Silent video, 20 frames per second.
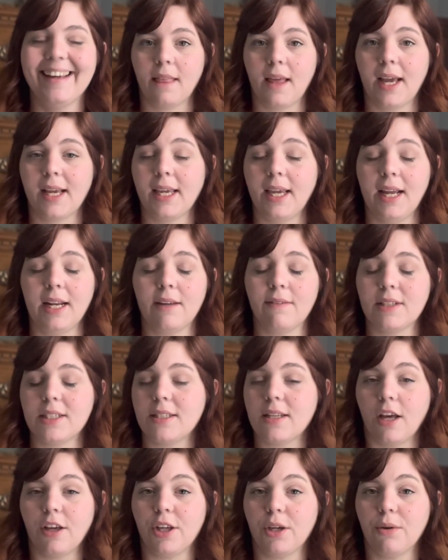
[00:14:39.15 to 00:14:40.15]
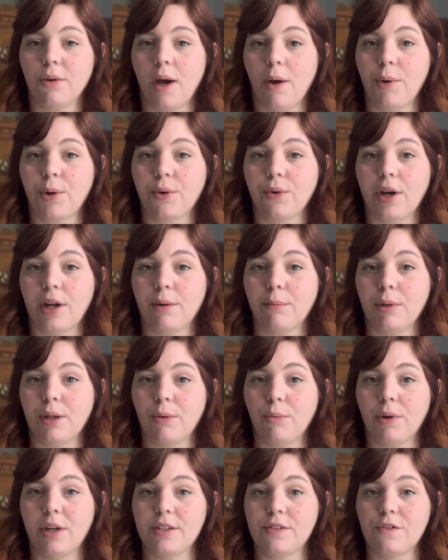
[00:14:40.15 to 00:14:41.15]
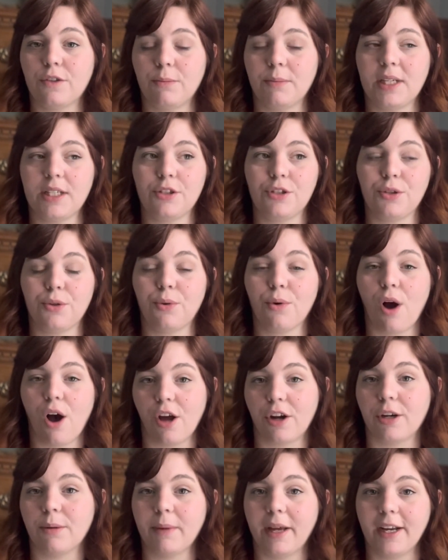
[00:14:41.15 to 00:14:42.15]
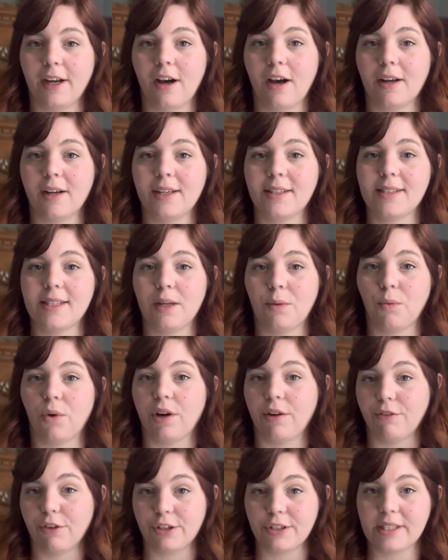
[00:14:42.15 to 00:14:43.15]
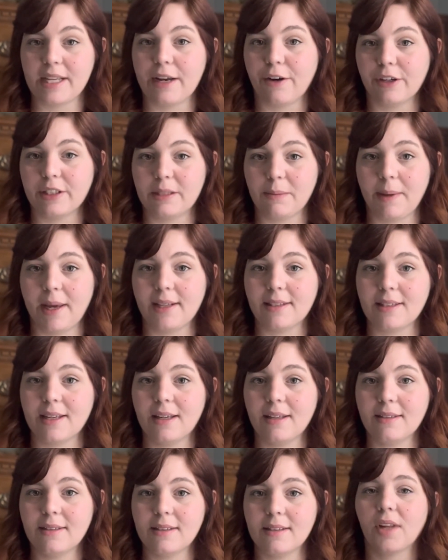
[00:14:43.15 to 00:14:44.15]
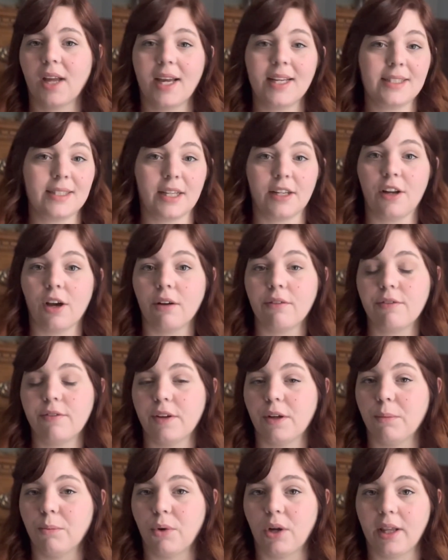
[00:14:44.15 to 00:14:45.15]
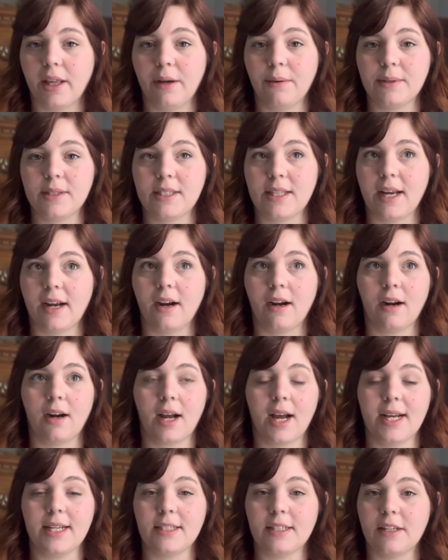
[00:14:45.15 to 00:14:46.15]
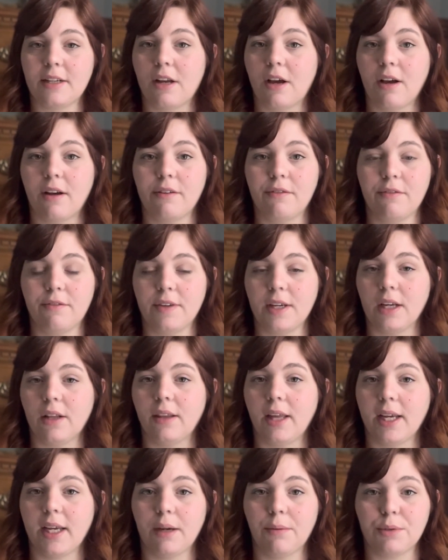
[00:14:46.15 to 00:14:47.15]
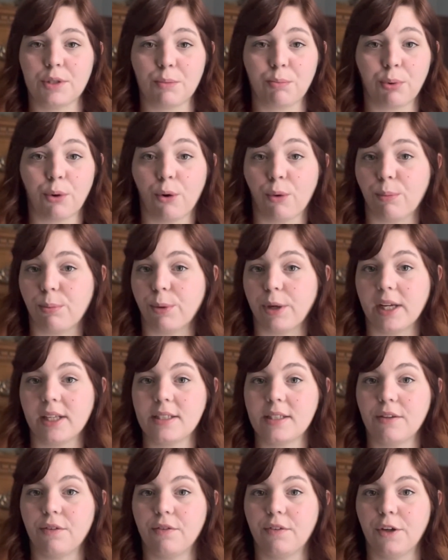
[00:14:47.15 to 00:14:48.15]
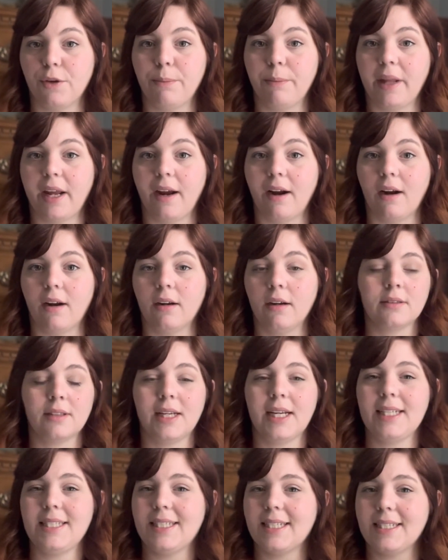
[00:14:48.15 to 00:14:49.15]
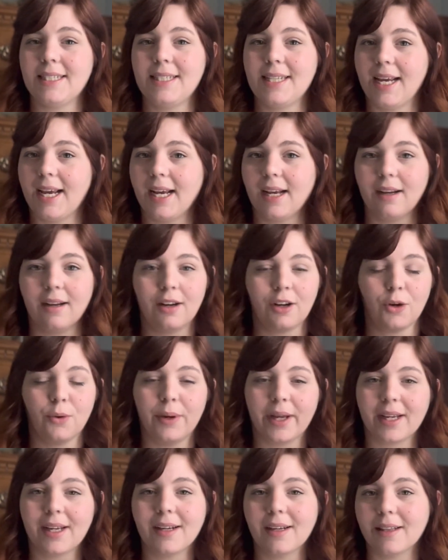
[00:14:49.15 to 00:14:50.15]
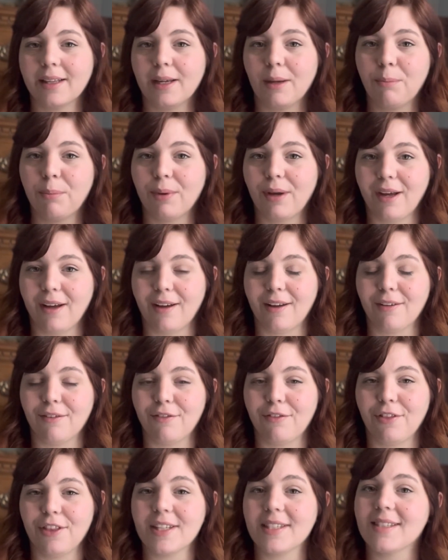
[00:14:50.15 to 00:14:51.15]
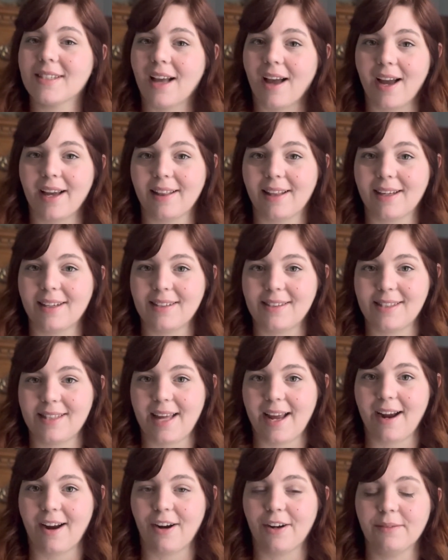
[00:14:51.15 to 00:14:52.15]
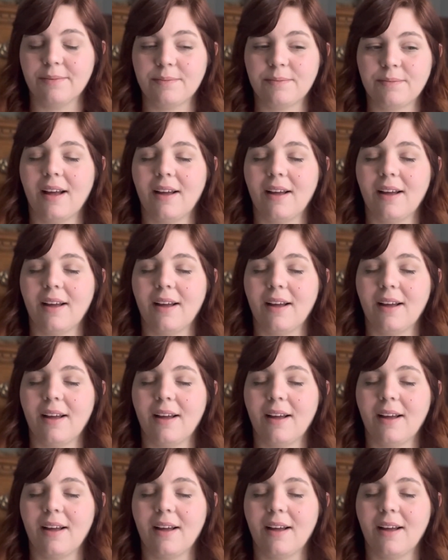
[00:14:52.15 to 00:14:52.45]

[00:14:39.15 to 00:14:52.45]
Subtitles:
I can't even tell you how incredible it was for me to honor my goddess in one of her sacred spaces. I did not film while I was there. I did not feel like it was appropriate to film there. I did take a quick clip of the sign that is there.